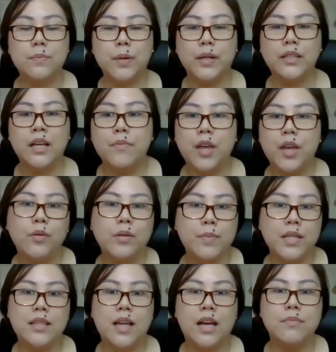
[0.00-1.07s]
but there would
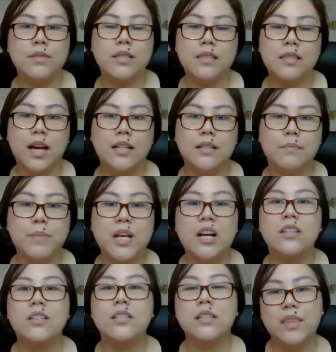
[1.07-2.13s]
be times that because